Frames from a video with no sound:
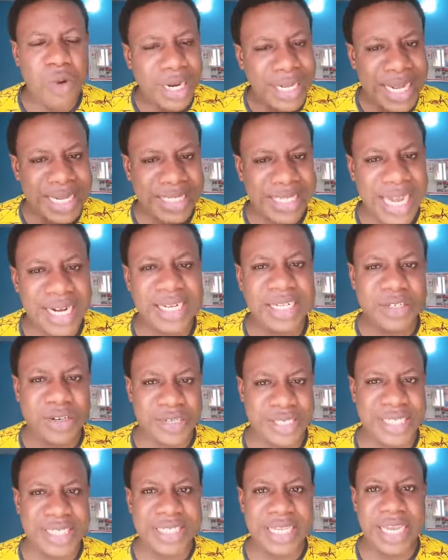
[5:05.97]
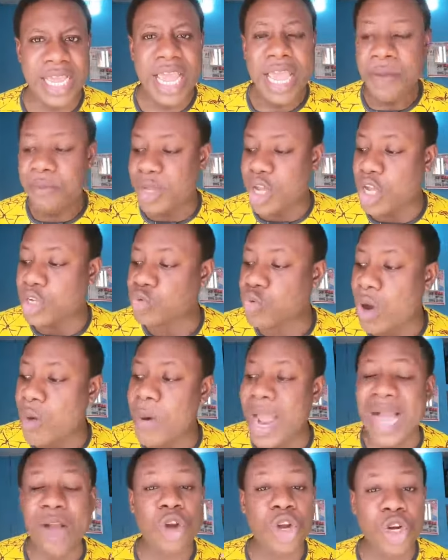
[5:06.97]
What exactly does it say? Because
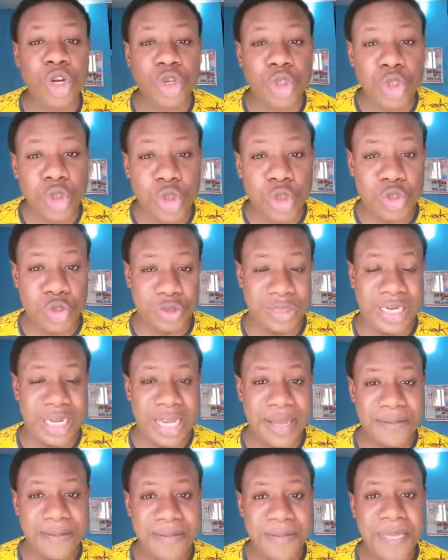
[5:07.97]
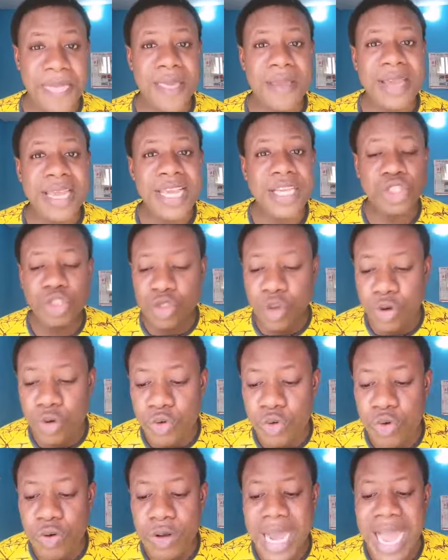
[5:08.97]
what we are going to do today is to
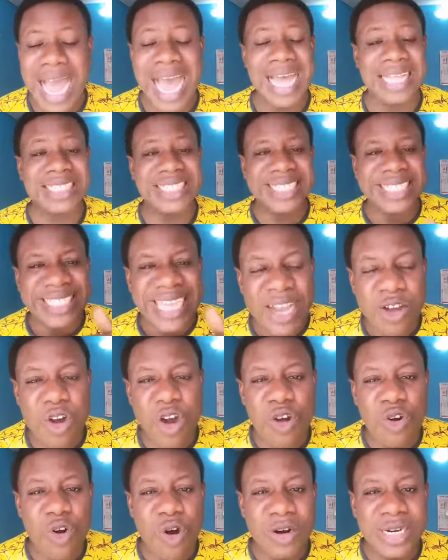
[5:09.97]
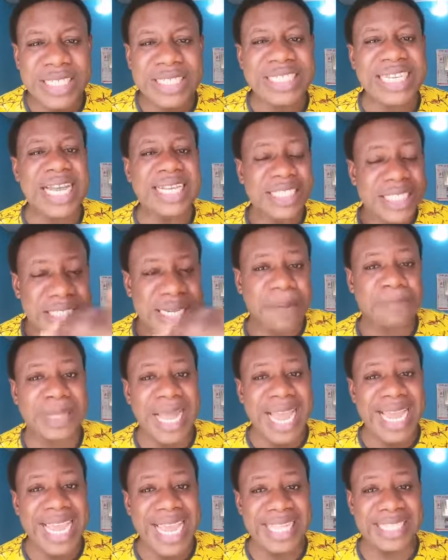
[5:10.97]
look at 2 Corinthians
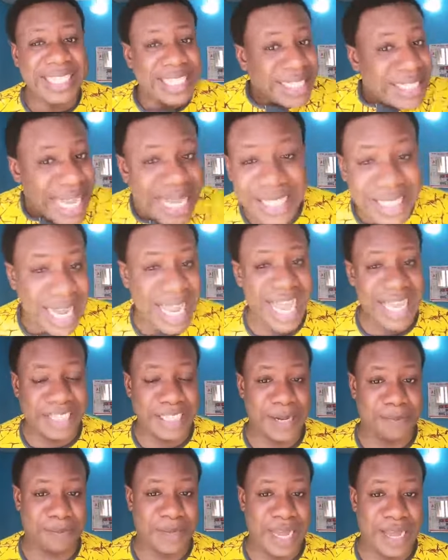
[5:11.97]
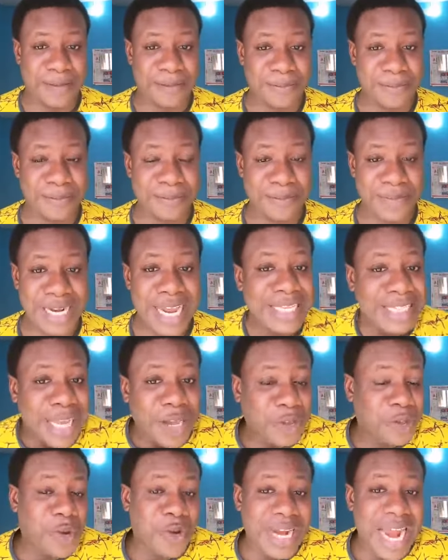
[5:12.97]
chapter 8, the entire chapter. That's
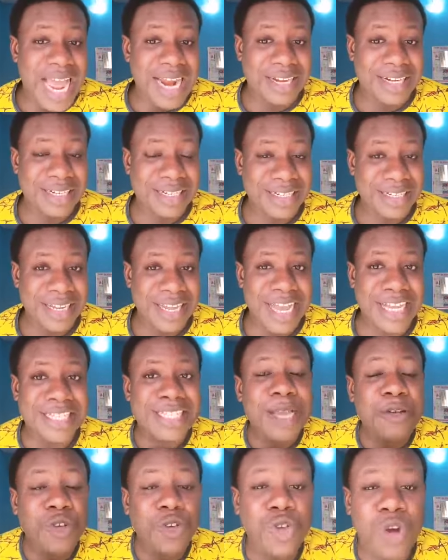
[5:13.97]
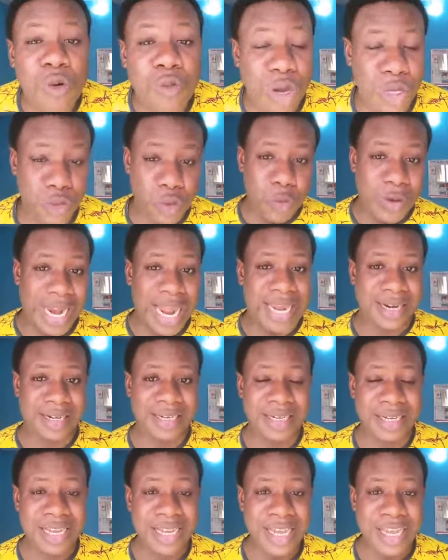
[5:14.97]
how to learn, except you don't want to learn.
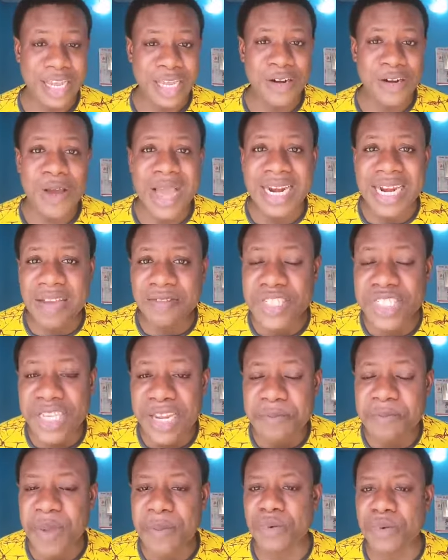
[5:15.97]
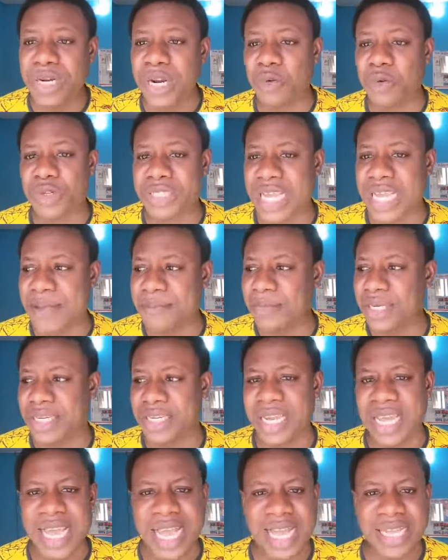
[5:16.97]
You know, and I've seen people, they will tell
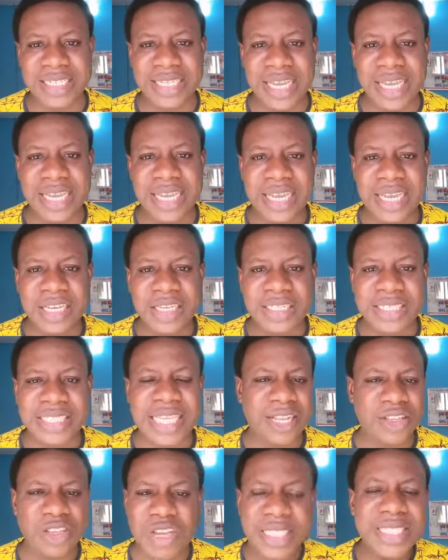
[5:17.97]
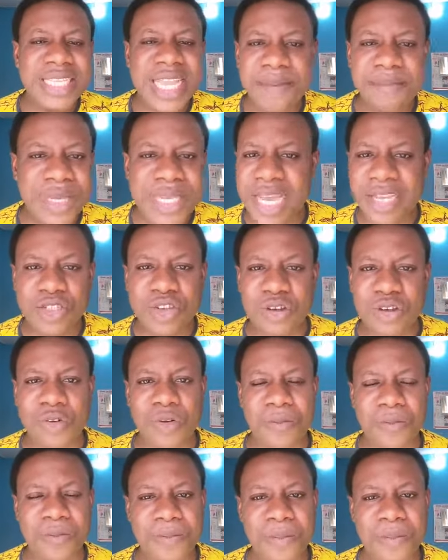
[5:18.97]
me and say, sir, just tell me yes or
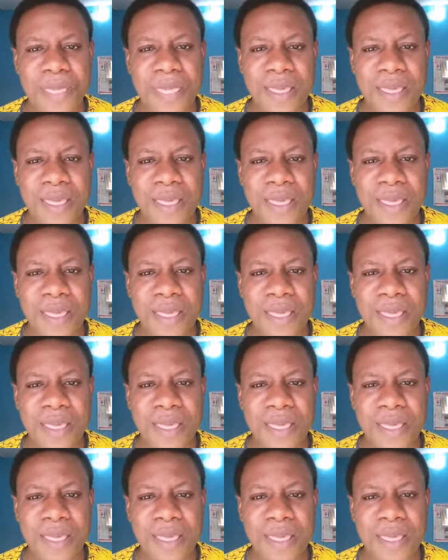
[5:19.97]
no.